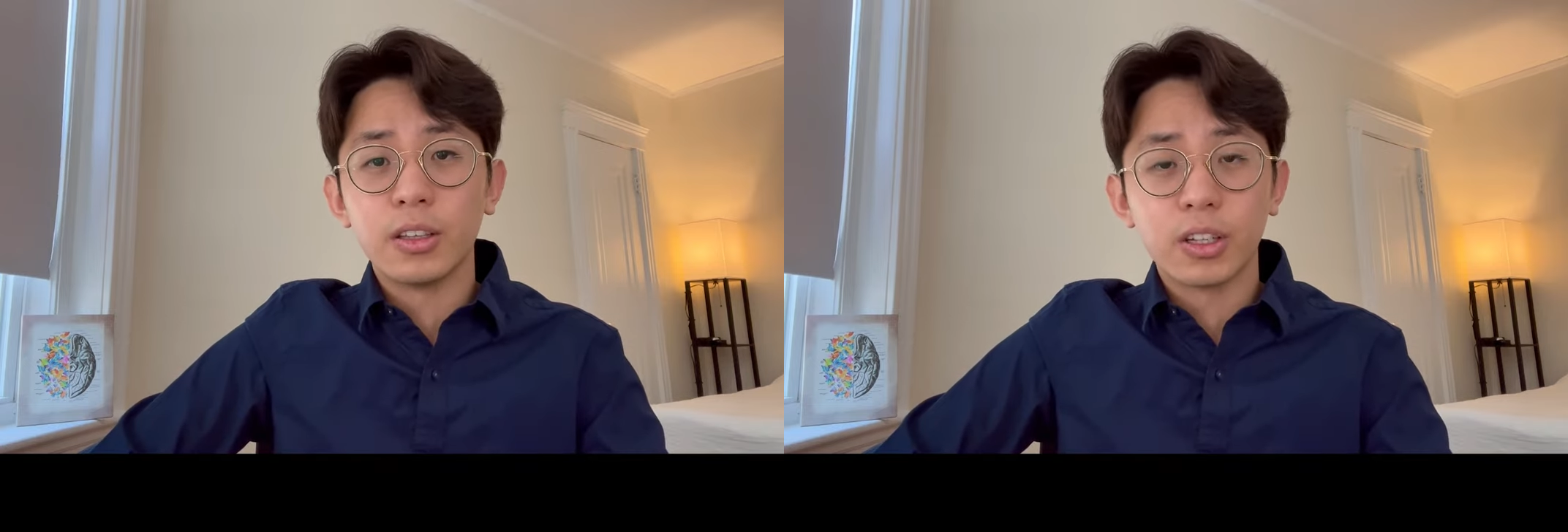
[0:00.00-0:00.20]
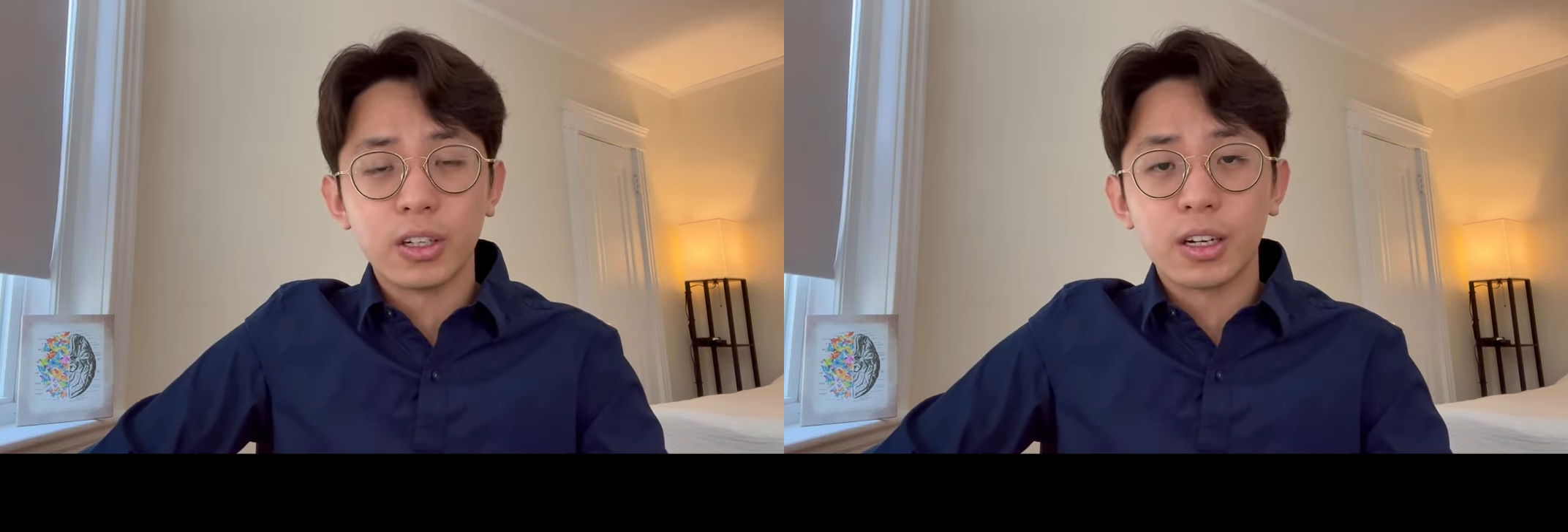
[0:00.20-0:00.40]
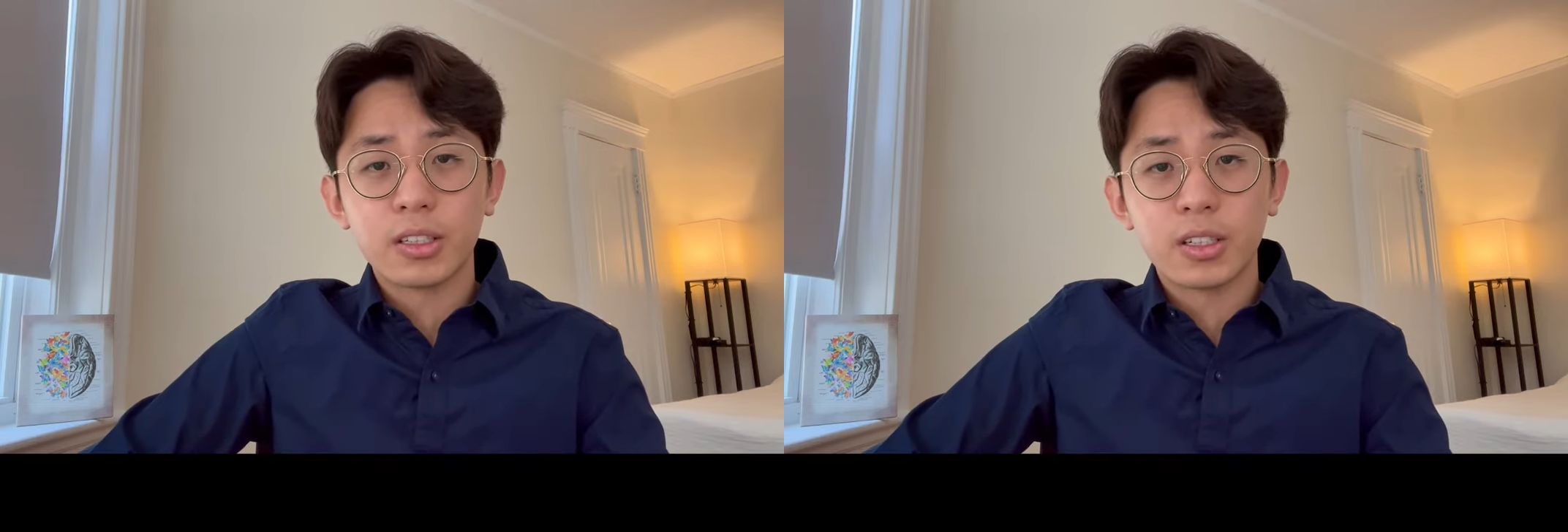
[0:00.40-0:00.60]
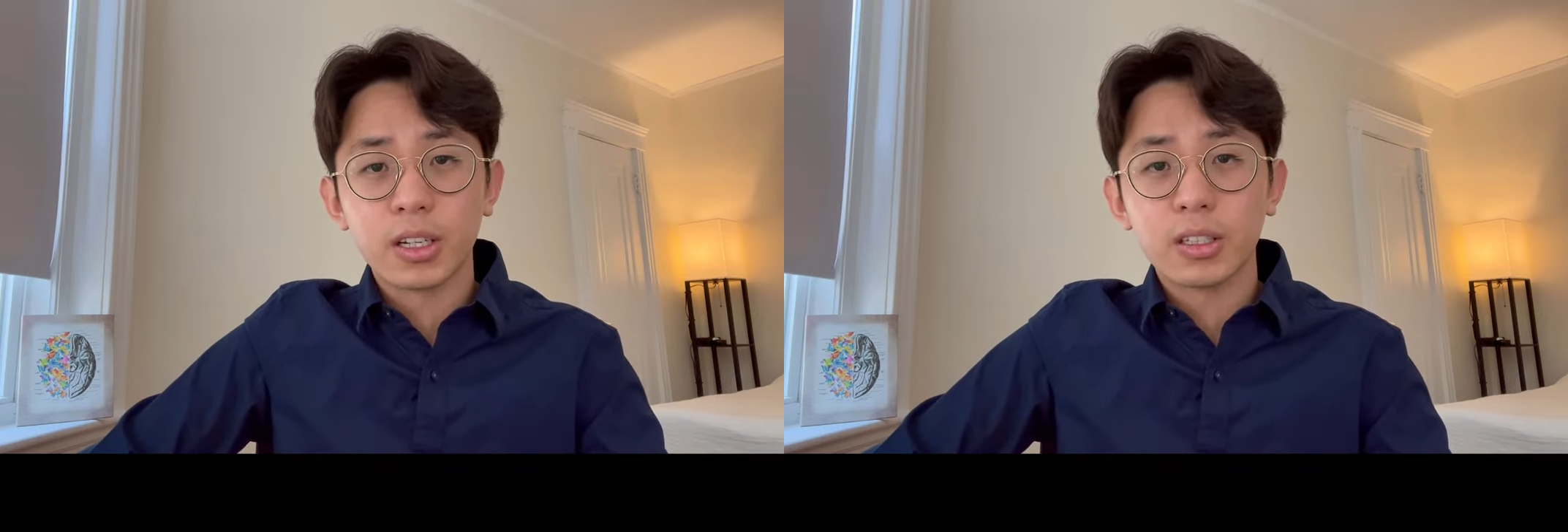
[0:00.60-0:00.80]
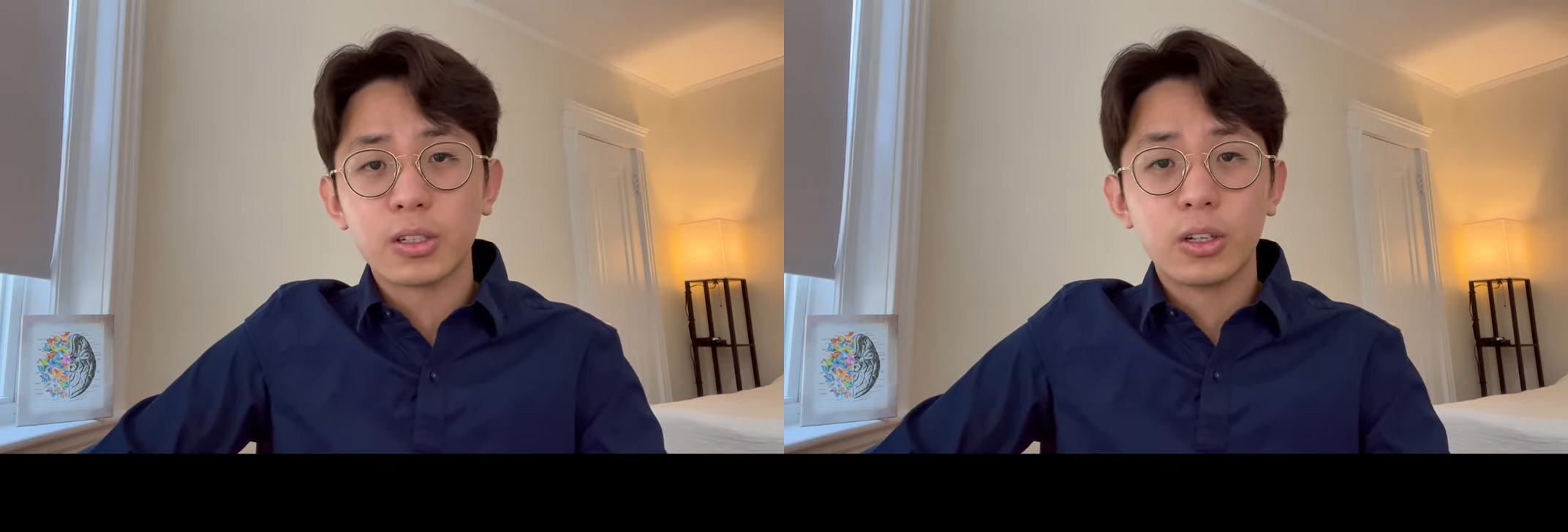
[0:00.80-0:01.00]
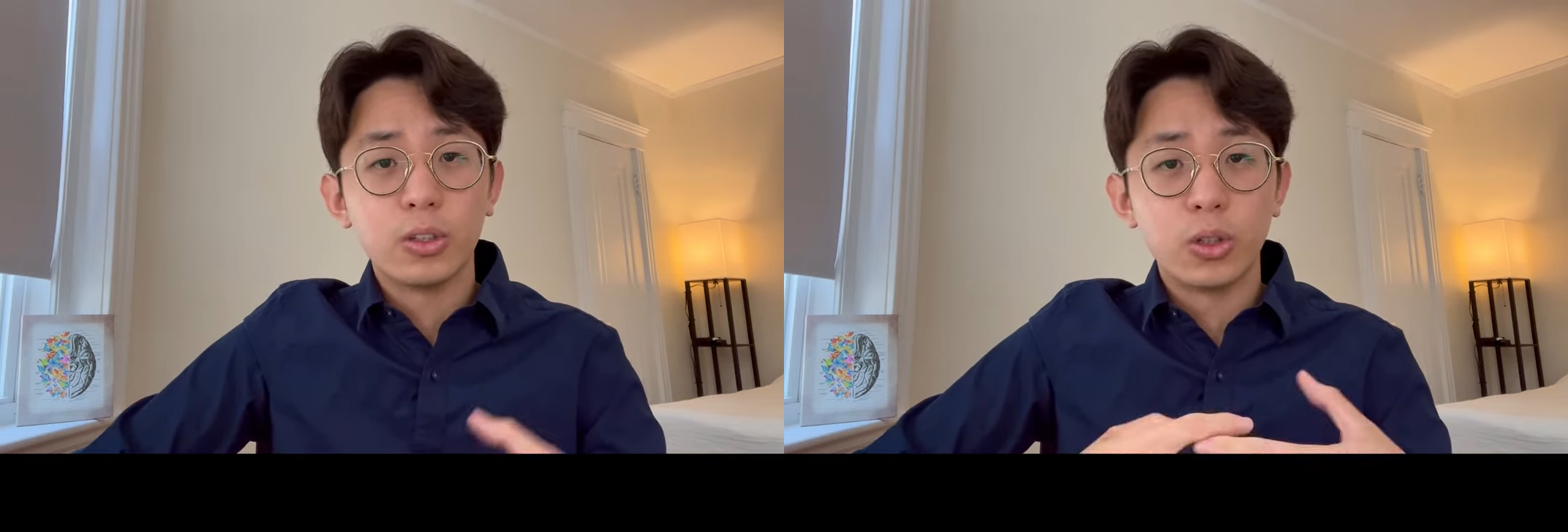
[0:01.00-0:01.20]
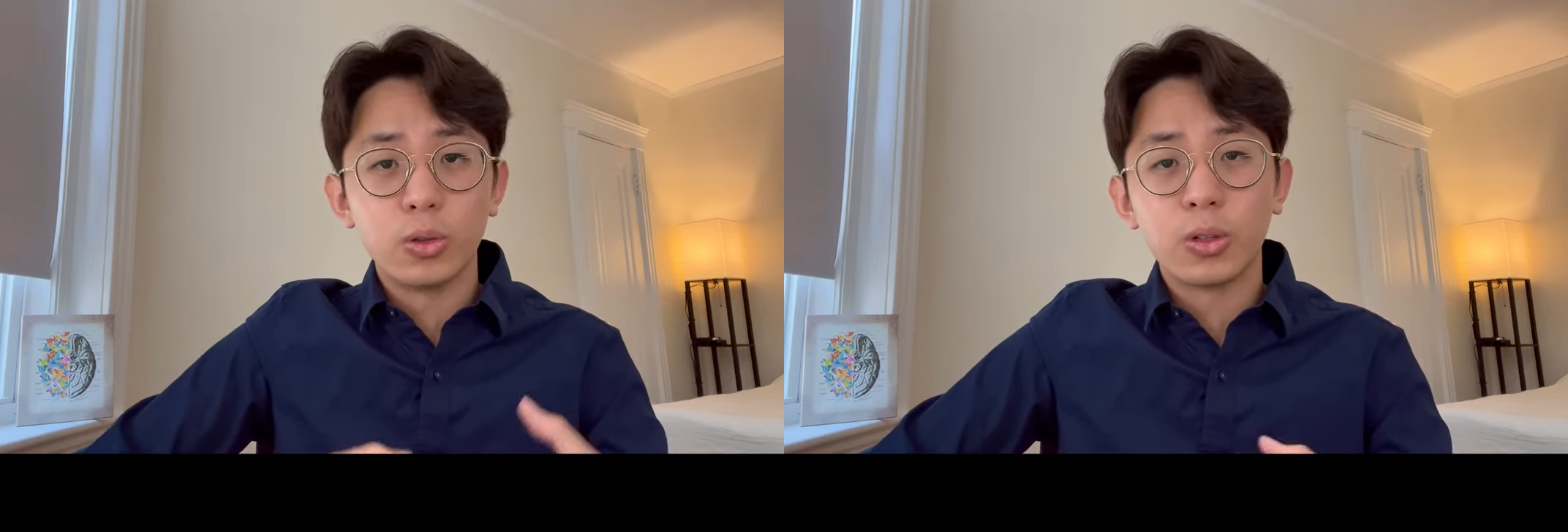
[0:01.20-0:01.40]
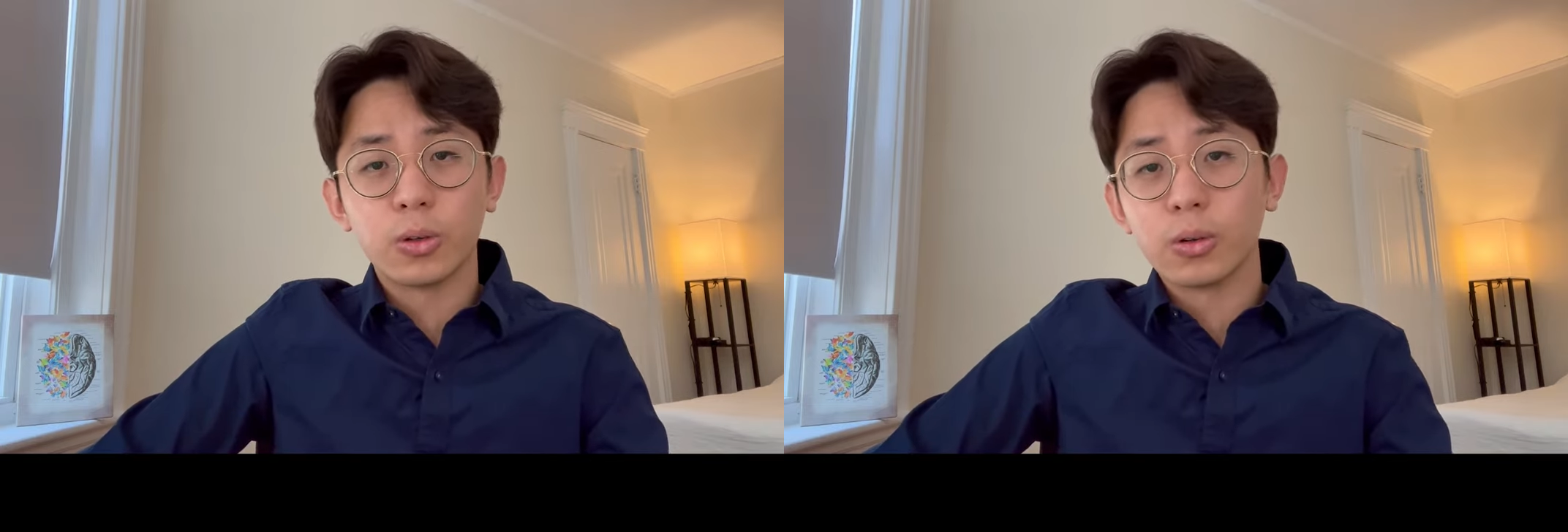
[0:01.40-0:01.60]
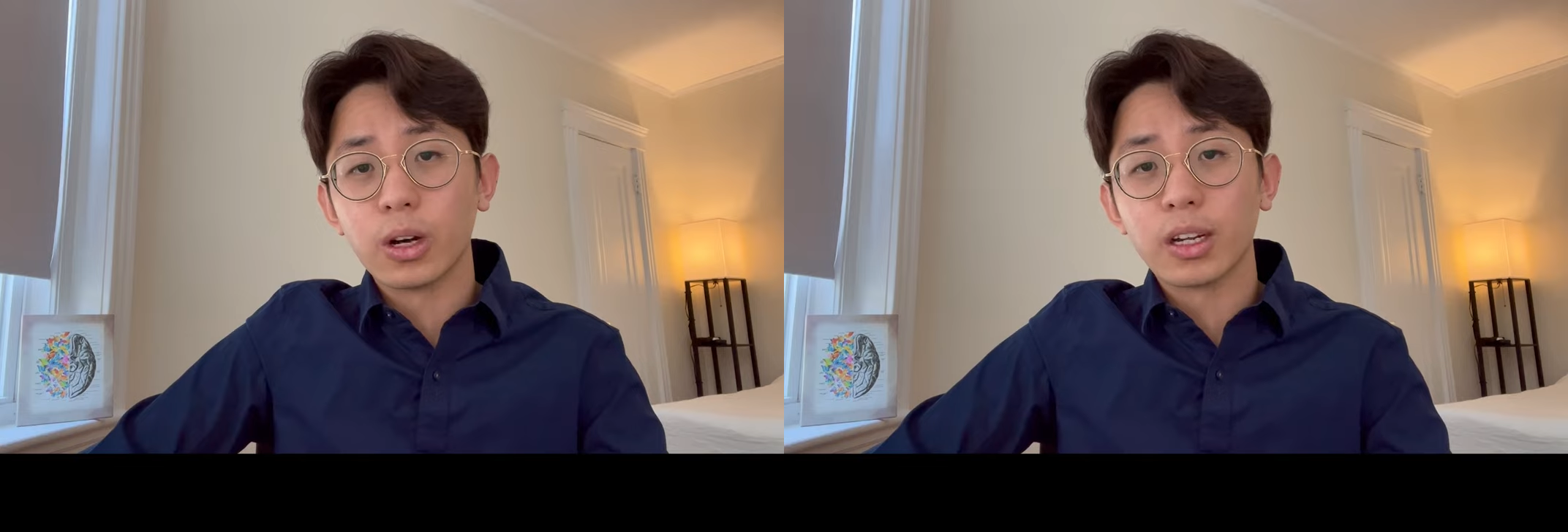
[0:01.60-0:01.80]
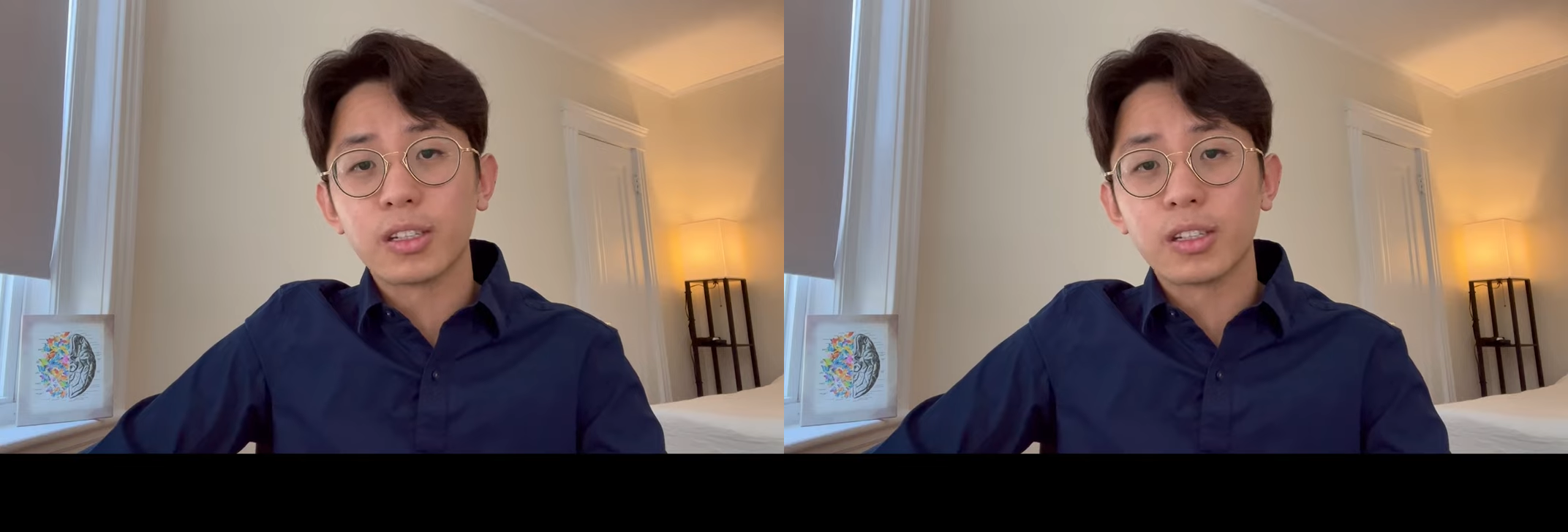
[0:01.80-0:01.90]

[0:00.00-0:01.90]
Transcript: in the United States due to uh,